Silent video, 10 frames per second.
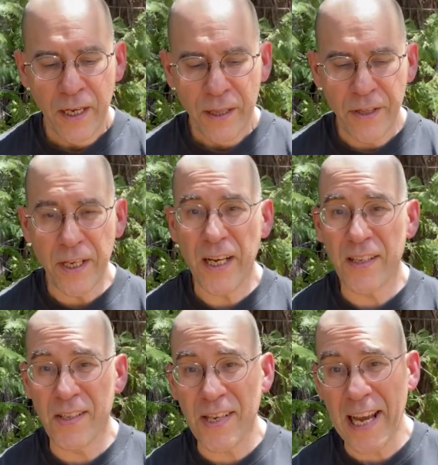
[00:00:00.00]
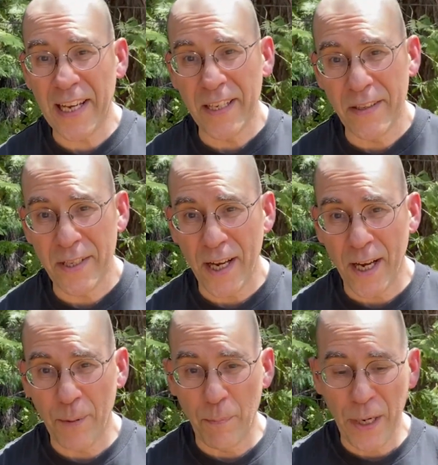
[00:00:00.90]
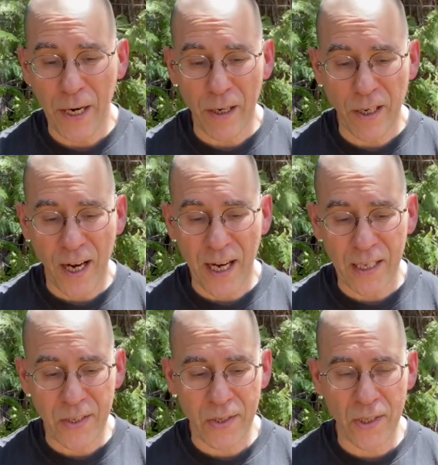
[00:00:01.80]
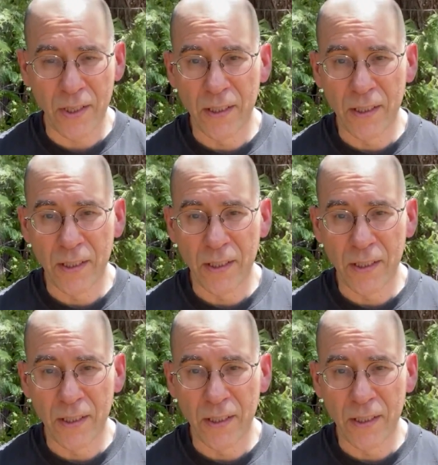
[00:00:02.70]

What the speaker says: The second paradox